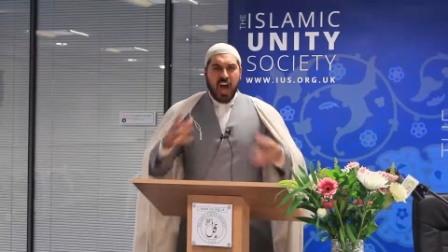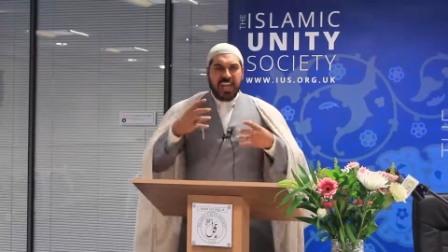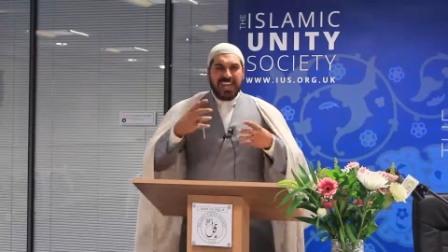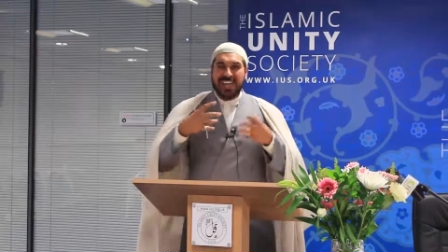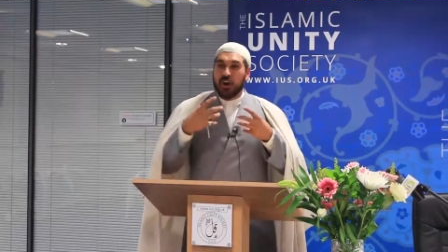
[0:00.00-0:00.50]

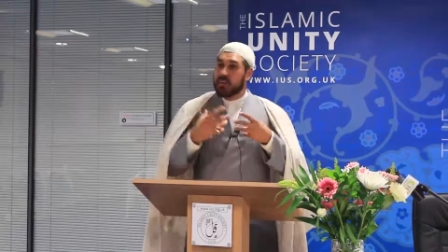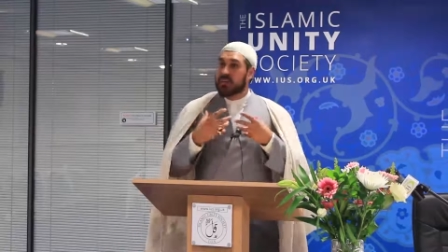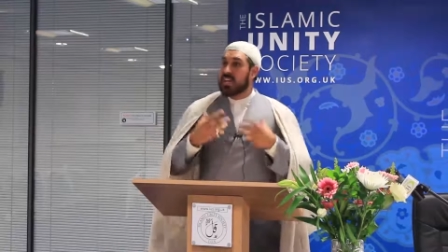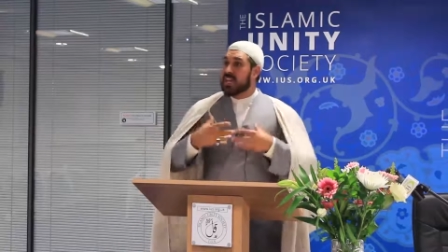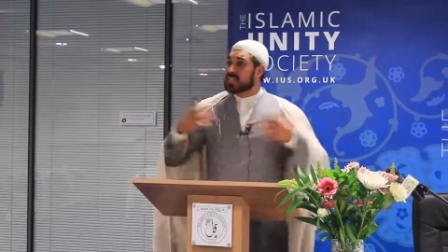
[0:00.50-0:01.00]
i.e. on
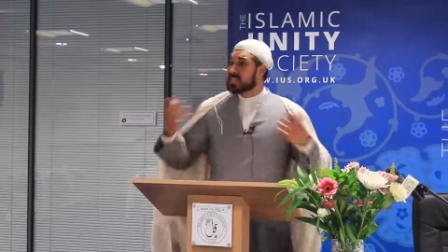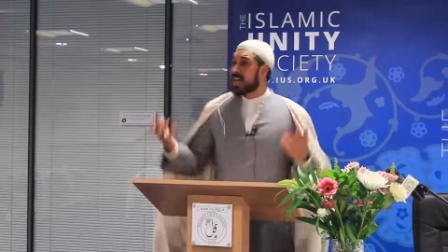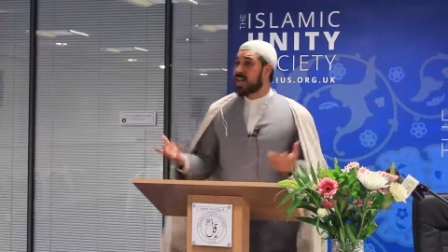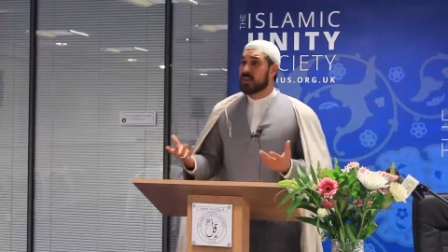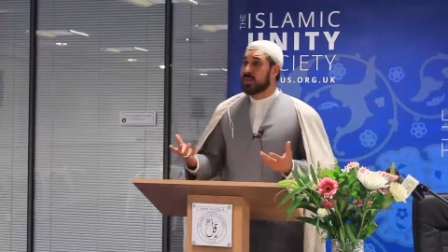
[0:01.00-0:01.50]
the
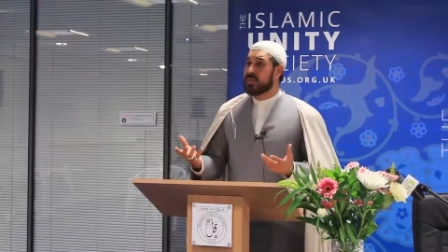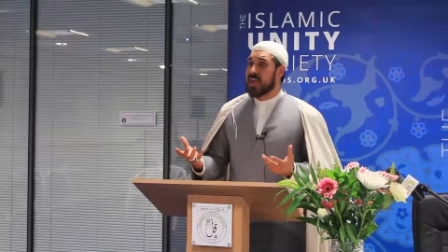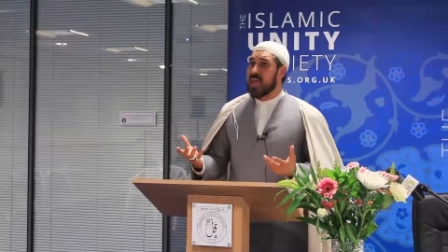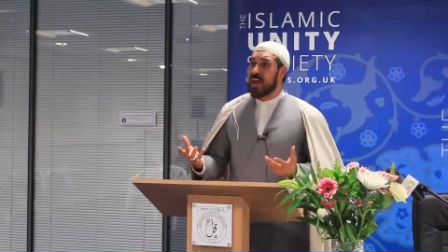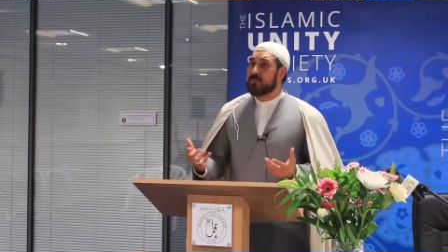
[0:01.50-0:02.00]
external
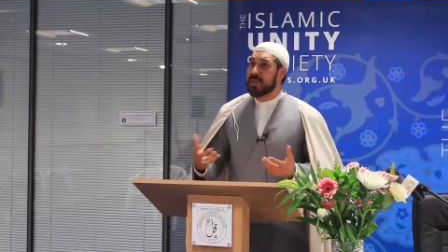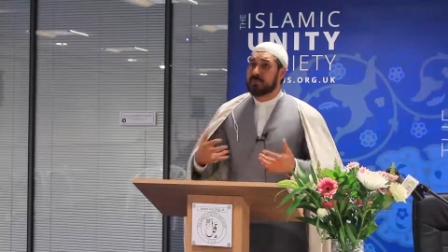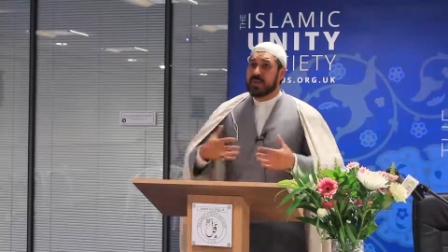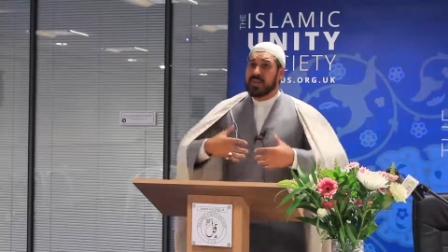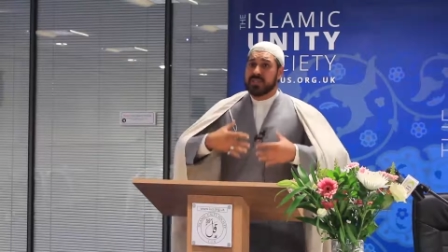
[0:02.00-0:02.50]
they're happy,
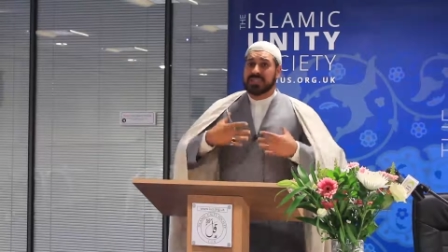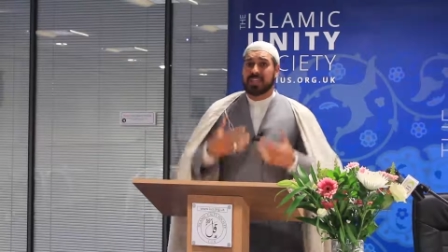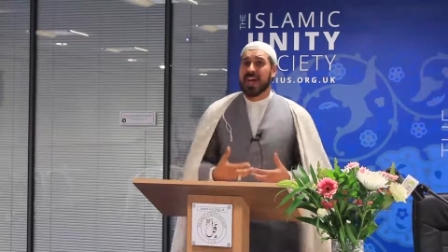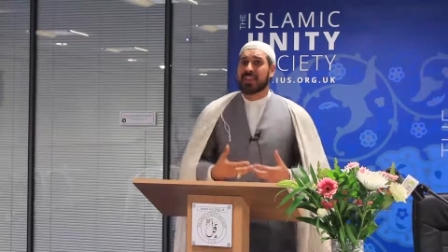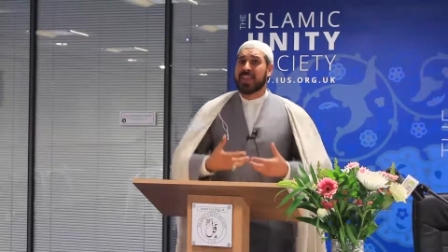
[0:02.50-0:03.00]
but
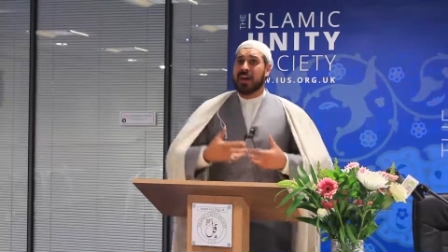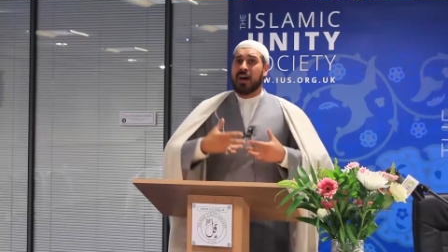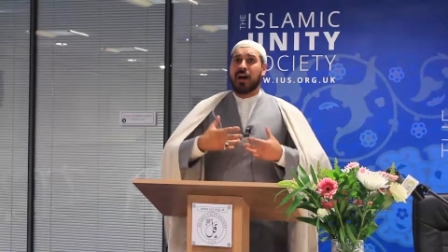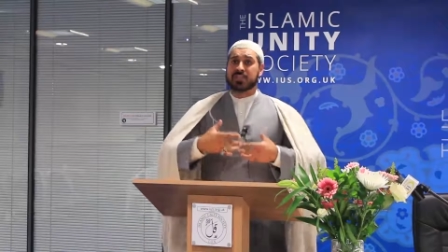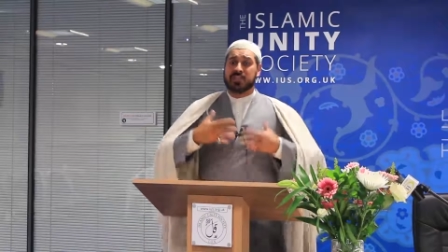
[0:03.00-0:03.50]
inside their
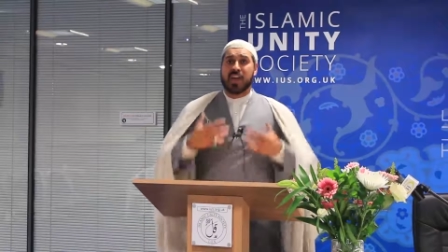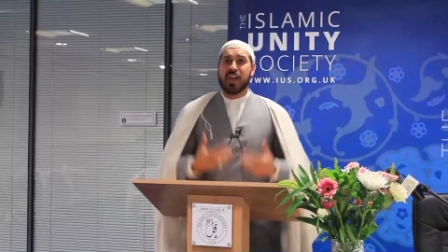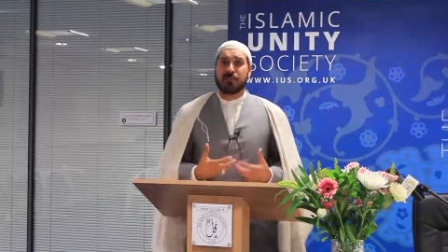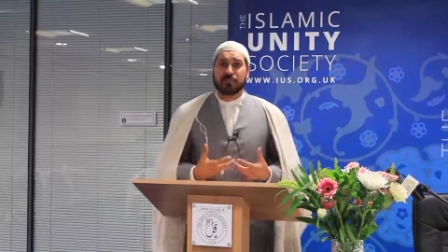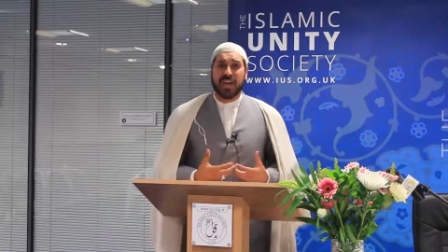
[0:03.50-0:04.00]
heart they
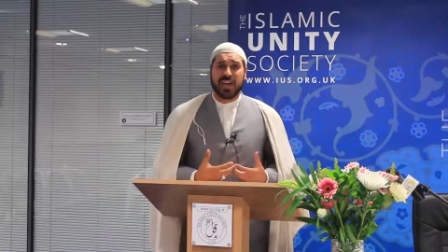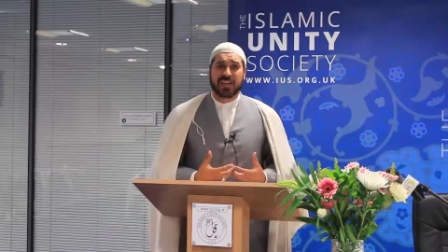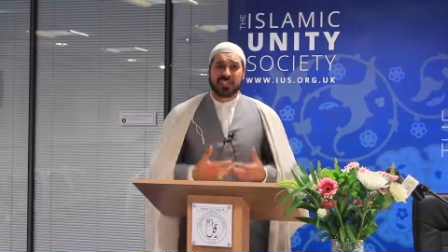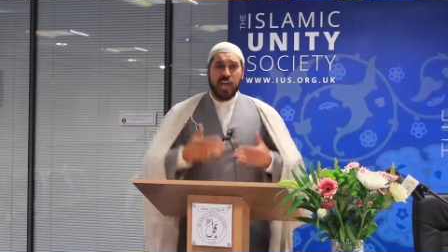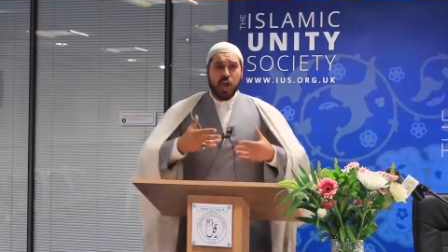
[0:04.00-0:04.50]
are
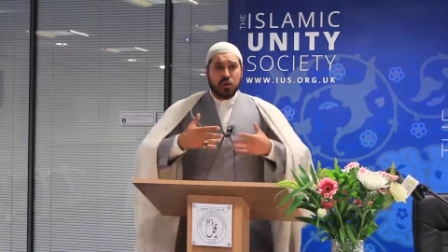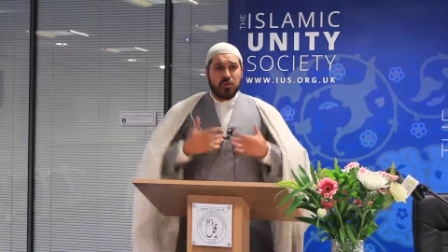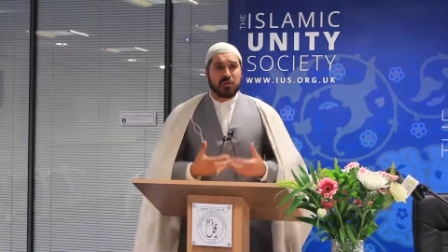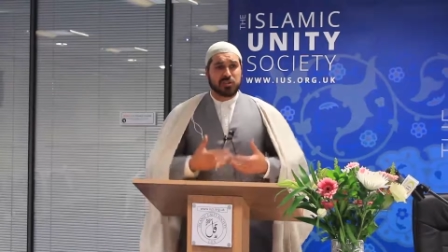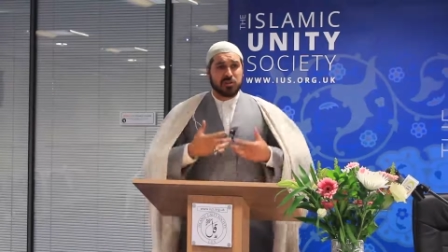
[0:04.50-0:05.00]
pained,
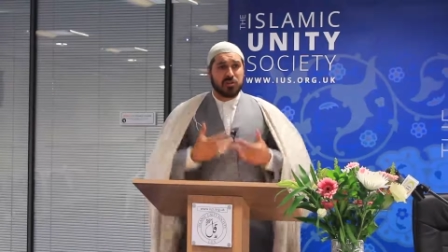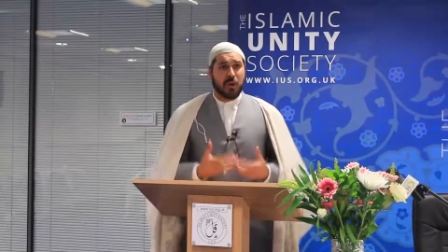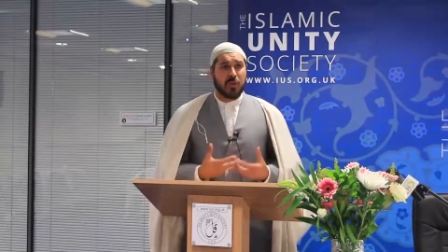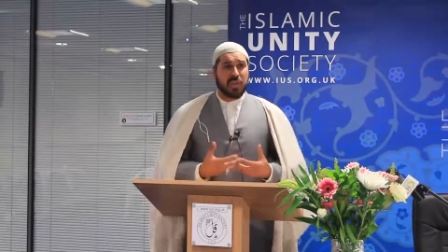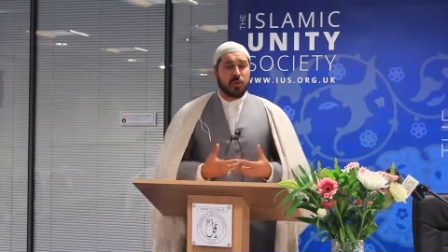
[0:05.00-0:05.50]
not
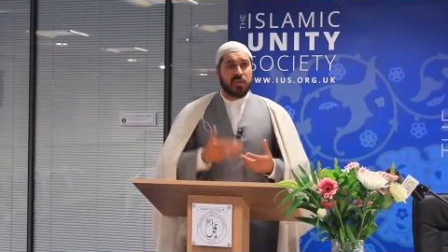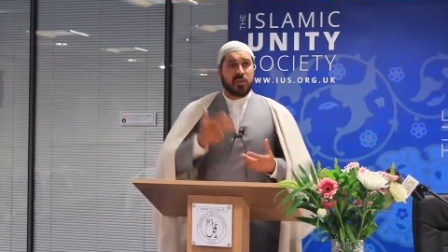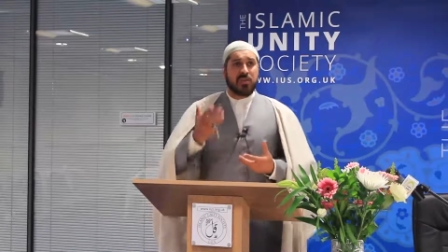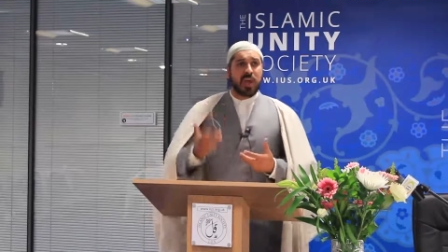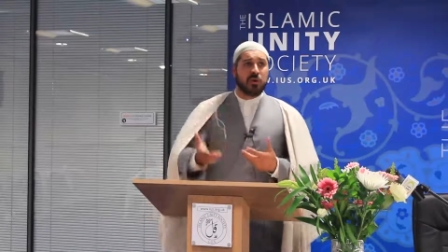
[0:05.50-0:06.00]
knowing
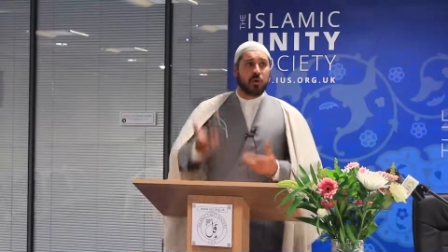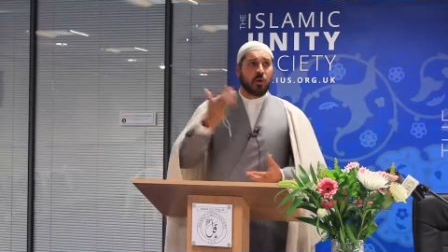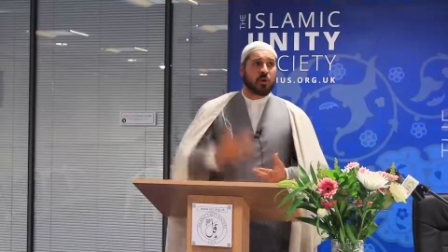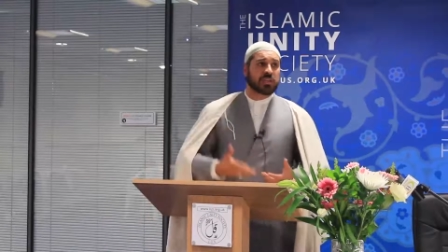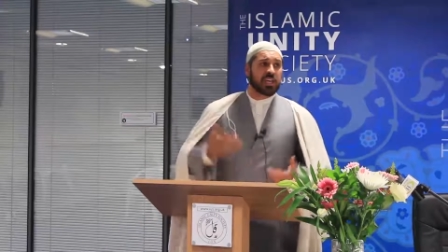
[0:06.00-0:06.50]
whether their
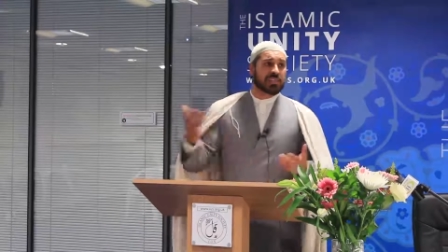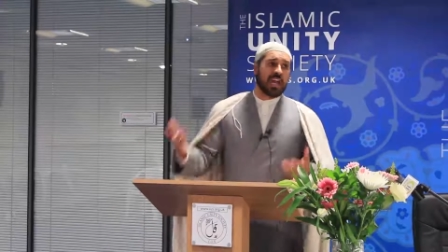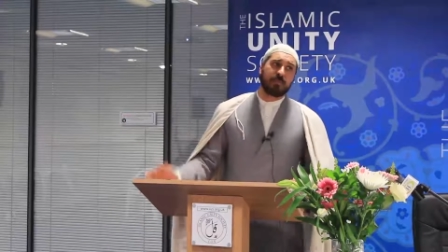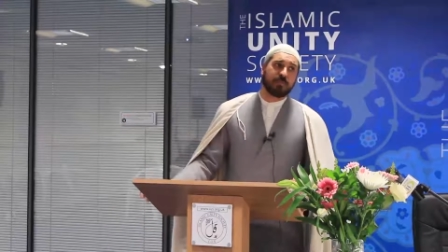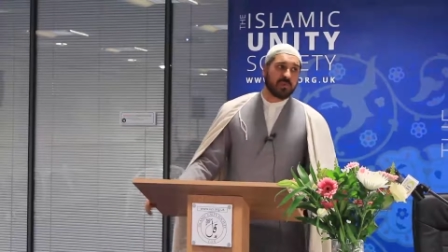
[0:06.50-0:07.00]
Lord is
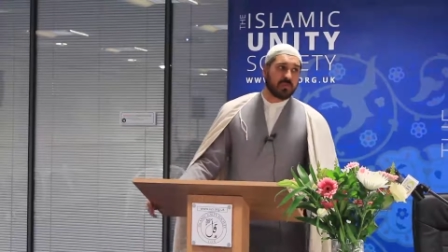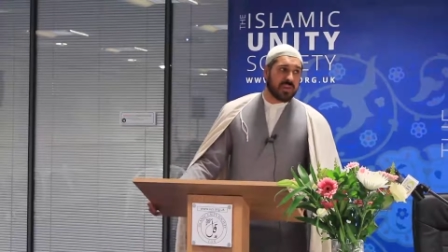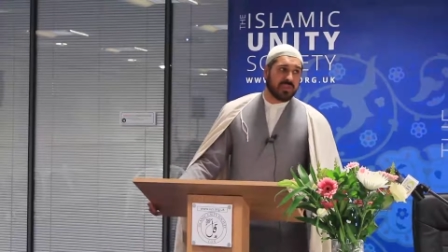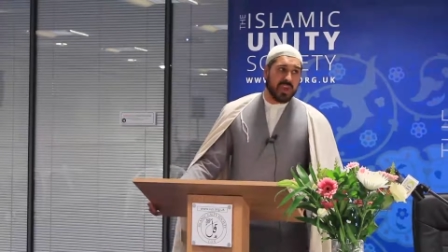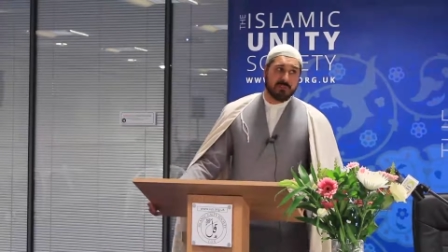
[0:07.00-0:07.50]
happy
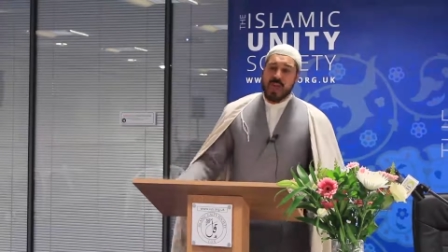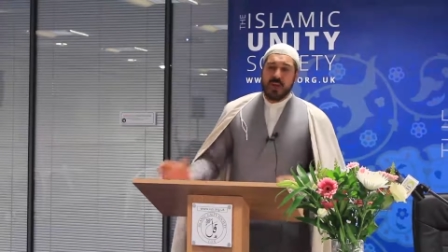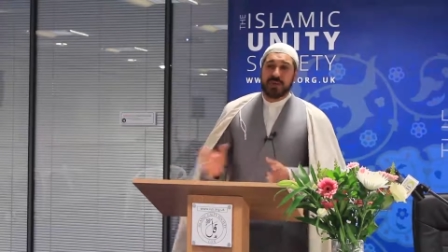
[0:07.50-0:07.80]
with them.